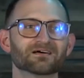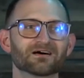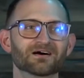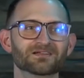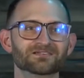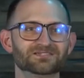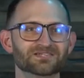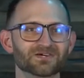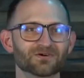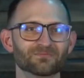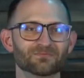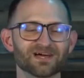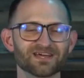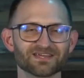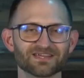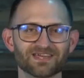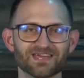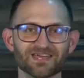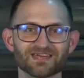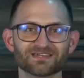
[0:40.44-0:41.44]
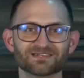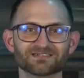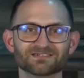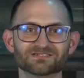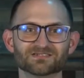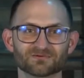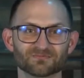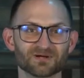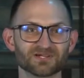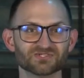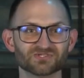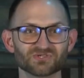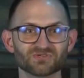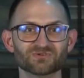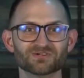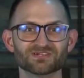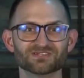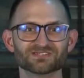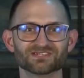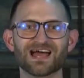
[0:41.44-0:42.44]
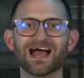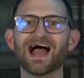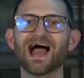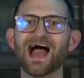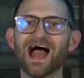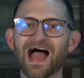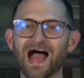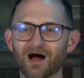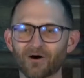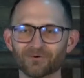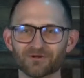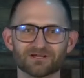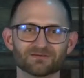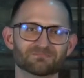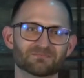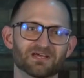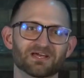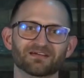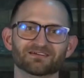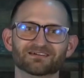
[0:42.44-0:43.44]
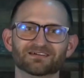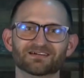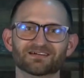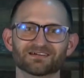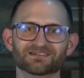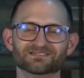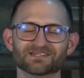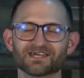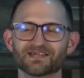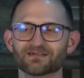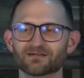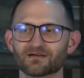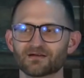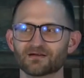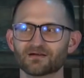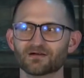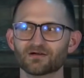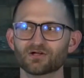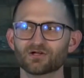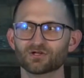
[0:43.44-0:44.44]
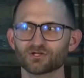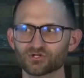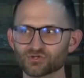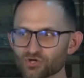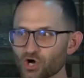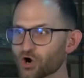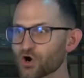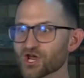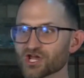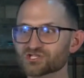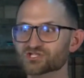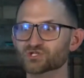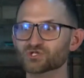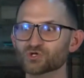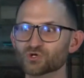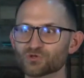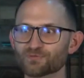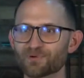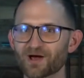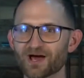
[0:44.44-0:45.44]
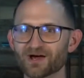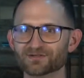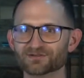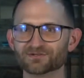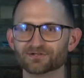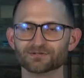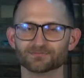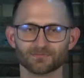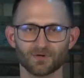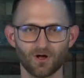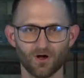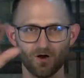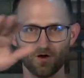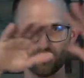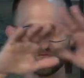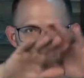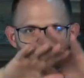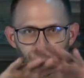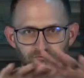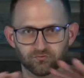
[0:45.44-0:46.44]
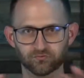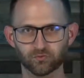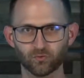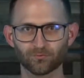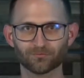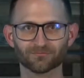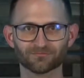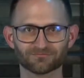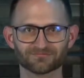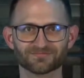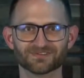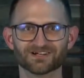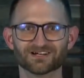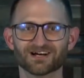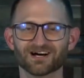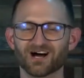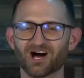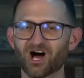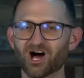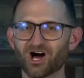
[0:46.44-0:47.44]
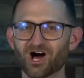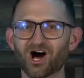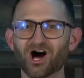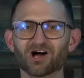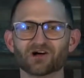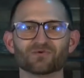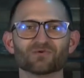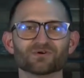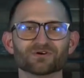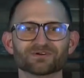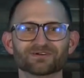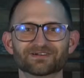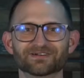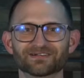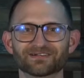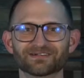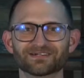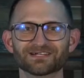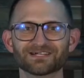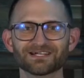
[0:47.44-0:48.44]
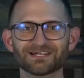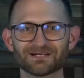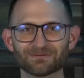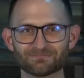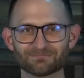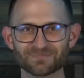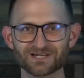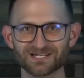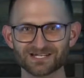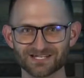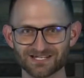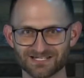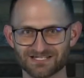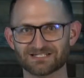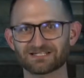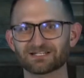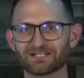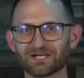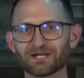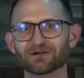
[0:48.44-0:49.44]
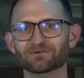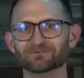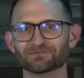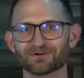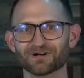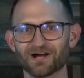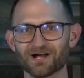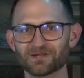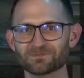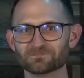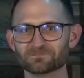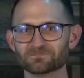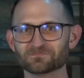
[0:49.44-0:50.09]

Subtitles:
until my kids or my students outed me and said, "You know he's a youth pastor?" Vroom. Awkward immediately, right?